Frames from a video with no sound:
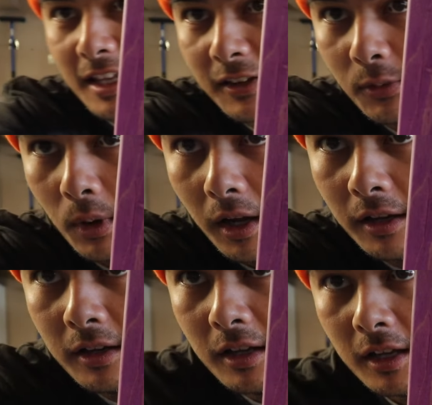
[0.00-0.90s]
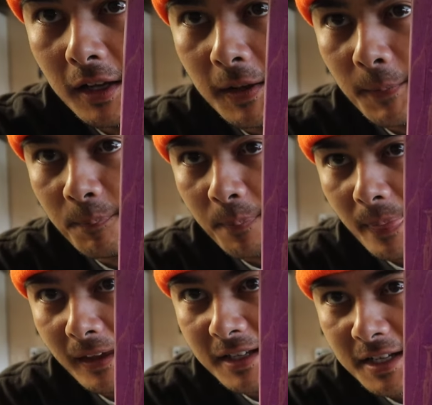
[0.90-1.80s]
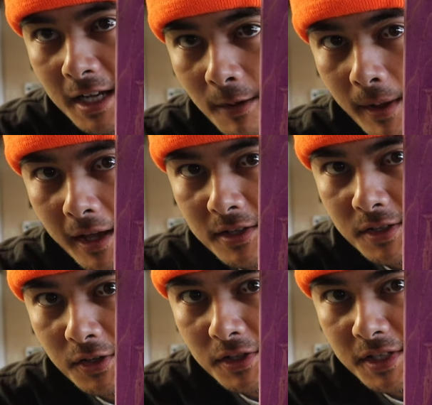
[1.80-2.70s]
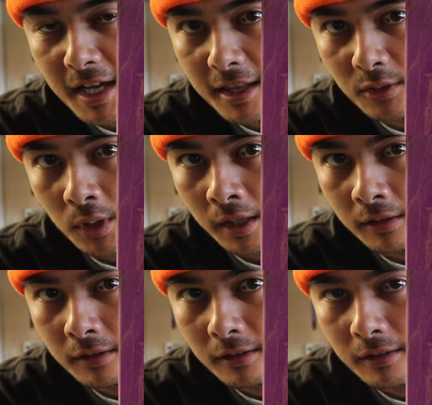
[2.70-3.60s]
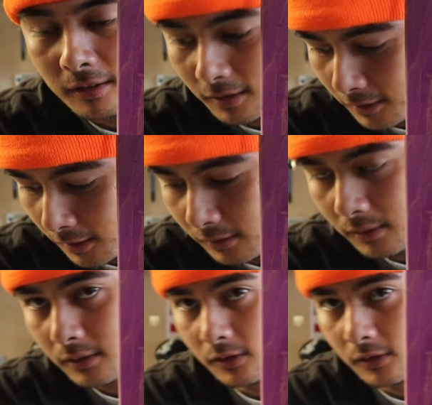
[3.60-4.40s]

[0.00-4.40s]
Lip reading: this one didn't come out as good as the other one, you know?